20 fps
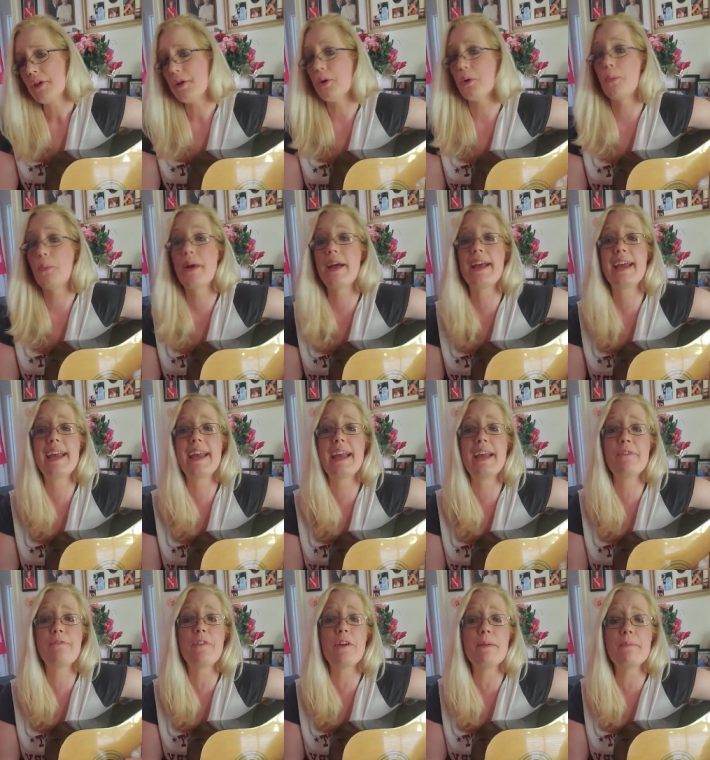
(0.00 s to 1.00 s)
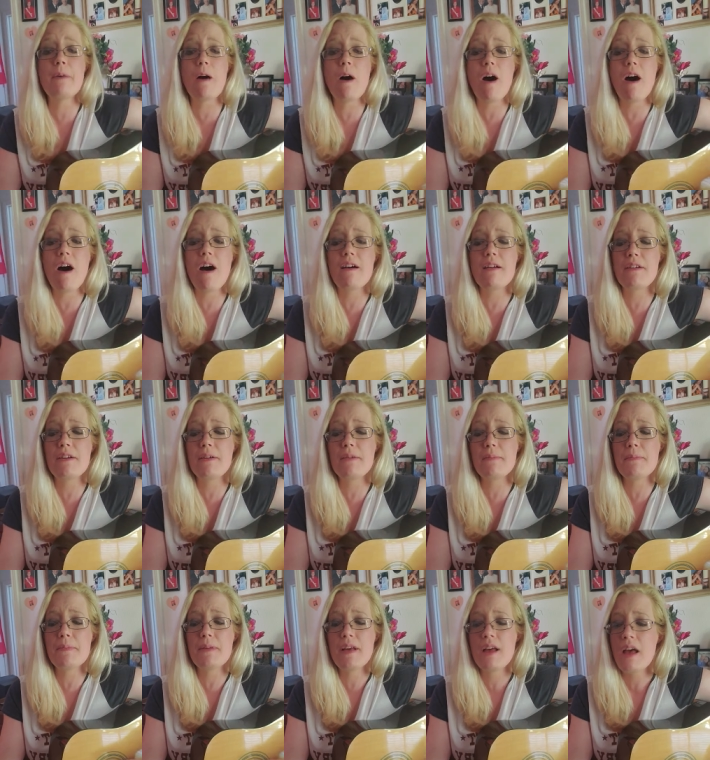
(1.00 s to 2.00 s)
You're way from
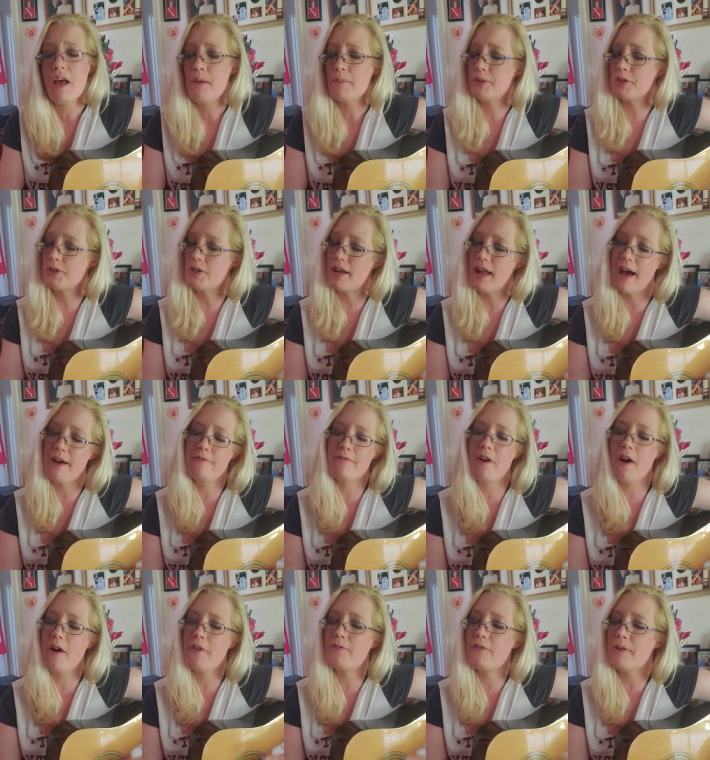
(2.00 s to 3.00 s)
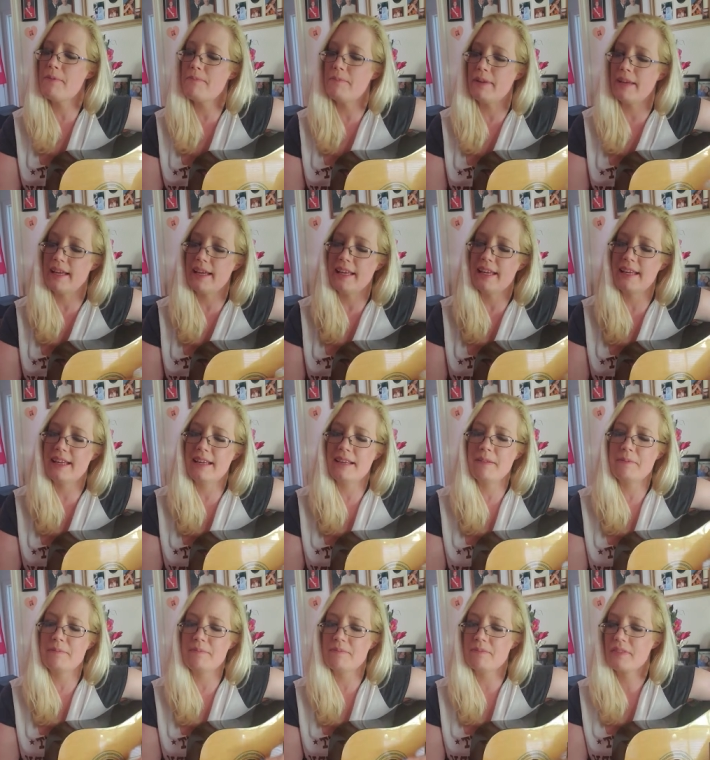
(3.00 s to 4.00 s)
harm, but you're not far from
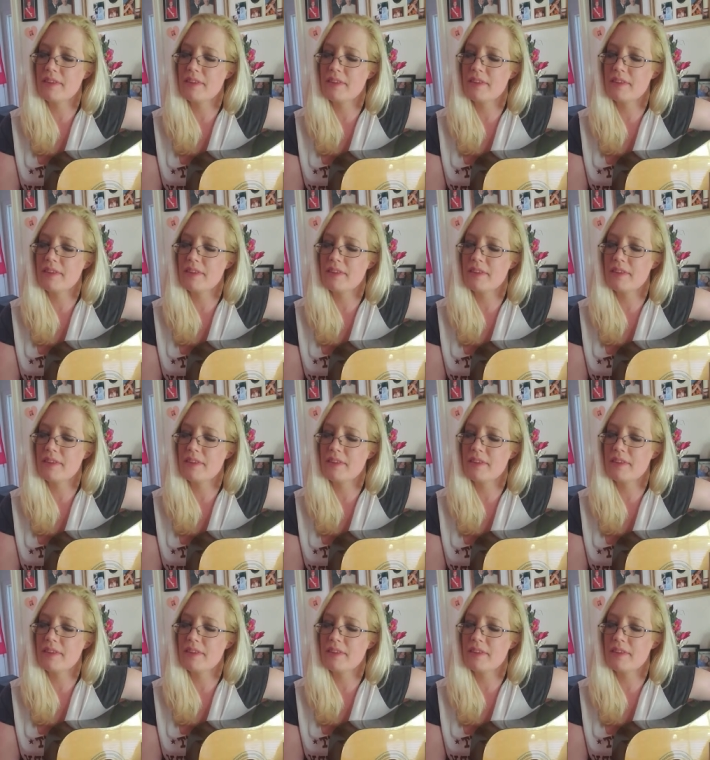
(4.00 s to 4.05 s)
me.